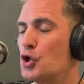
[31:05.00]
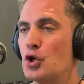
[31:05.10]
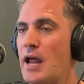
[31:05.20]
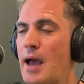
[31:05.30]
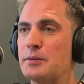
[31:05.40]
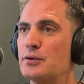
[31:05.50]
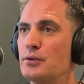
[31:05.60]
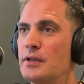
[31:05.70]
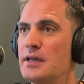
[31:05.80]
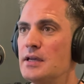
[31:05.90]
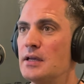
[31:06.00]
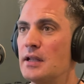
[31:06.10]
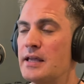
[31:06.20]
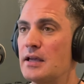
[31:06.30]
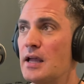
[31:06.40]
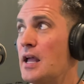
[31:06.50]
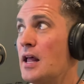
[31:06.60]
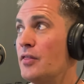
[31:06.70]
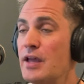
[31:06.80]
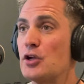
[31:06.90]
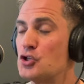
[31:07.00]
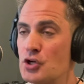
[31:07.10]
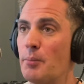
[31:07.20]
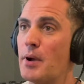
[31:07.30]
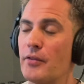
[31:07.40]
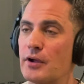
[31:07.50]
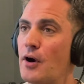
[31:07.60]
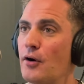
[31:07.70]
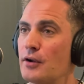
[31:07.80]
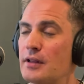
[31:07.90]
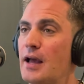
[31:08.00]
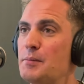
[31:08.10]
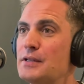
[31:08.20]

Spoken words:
could absolutely, they could jump on the car and climb